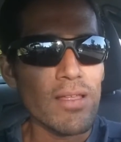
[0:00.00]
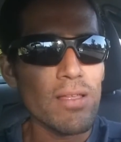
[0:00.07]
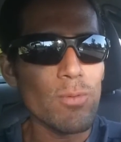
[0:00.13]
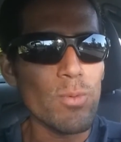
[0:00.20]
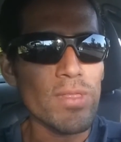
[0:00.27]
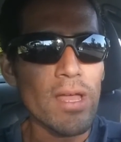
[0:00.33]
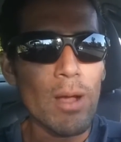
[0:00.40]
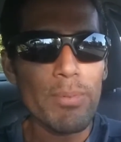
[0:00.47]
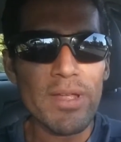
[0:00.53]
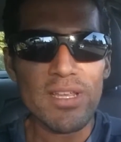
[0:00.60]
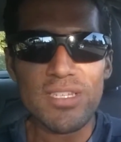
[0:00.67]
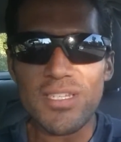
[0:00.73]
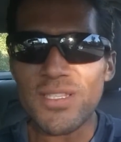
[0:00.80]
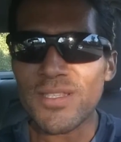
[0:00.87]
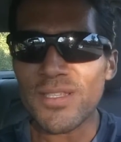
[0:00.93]
without
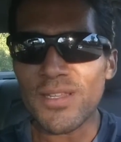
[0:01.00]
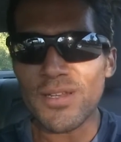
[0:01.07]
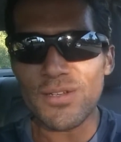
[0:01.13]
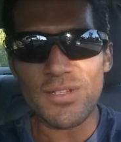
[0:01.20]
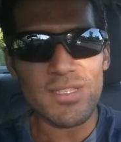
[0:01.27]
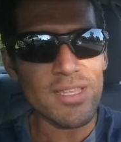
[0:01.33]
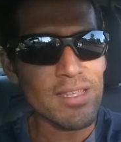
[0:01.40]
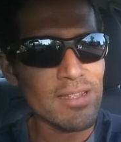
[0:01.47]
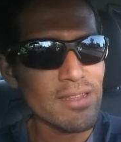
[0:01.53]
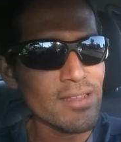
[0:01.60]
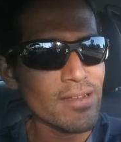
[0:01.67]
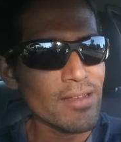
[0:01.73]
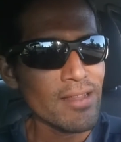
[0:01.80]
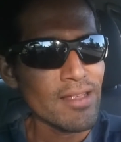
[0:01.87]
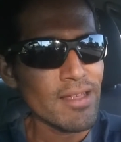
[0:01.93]
patience and
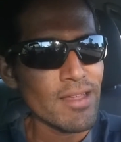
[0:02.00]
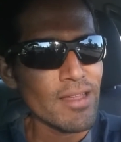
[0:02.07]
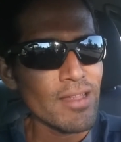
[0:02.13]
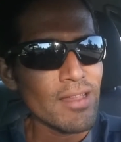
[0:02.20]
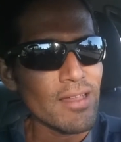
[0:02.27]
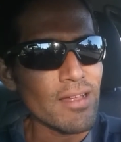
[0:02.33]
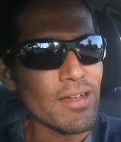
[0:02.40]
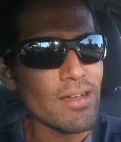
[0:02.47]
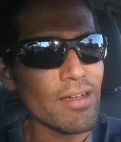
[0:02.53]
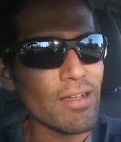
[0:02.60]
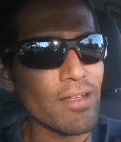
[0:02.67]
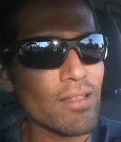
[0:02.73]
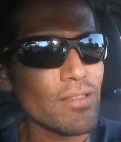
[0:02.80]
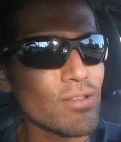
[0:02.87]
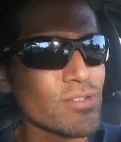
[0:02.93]
understanding,
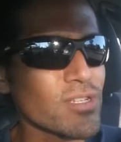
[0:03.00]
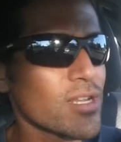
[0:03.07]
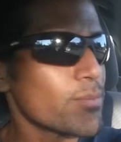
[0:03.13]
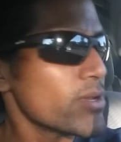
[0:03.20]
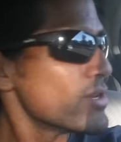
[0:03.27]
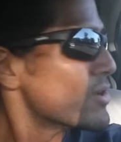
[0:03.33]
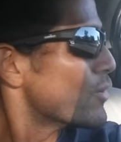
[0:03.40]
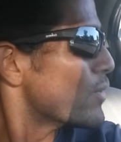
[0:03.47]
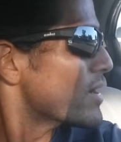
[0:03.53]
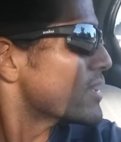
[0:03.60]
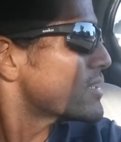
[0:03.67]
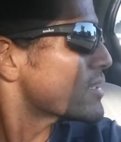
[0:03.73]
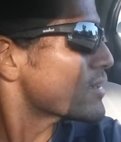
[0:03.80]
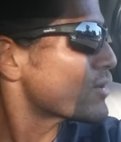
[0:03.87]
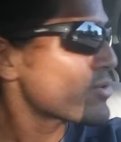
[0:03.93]
there's going to be no way
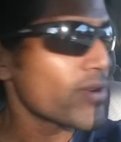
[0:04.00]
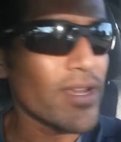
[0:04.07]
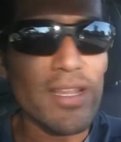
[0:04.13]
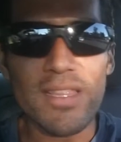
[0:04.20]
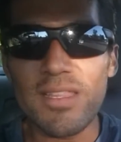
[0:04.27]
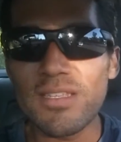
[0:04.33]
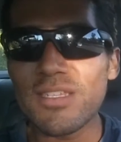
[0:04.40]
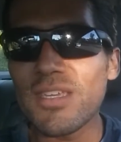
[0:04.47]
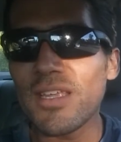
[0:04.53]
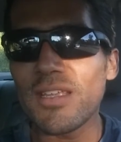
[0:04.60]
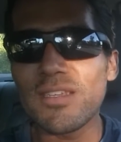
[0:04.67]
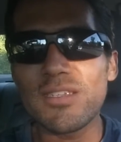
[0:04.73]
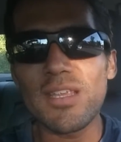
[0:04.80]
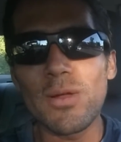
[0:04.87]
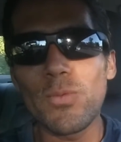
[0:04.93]
to create the
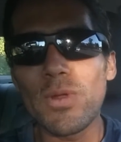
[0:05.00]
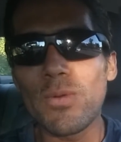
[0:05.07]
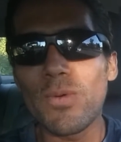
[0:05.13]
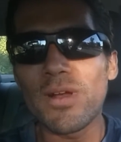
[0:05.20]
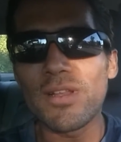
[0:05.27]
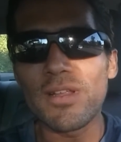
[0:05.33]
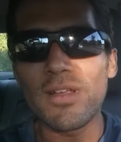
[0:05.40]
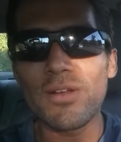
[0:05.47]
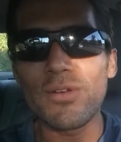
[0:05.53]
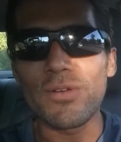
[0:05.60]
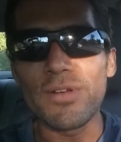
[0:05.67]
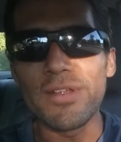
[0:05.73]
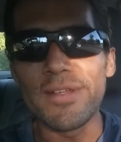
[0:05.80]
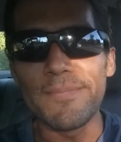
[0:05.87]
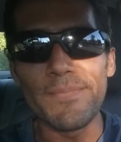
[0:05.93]
change that we want to
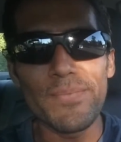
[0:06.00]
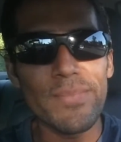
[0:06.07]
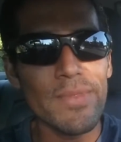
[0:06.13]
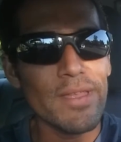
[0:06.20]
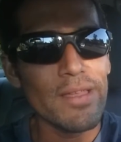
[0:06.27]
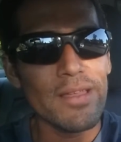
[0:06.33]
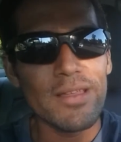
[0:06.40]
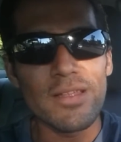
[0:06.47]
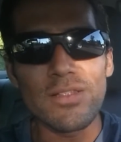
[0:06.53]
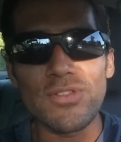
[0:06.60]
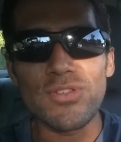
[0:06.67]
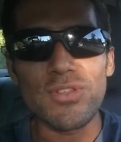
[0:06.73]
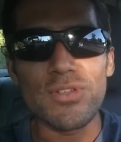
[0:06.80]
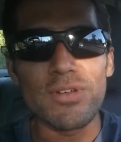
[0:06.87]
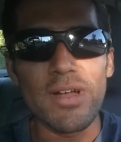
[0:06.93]
create. And
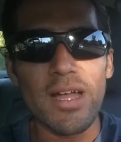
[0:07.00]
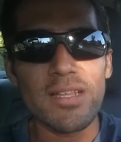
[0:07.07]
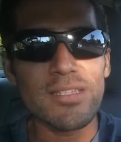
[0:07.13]
so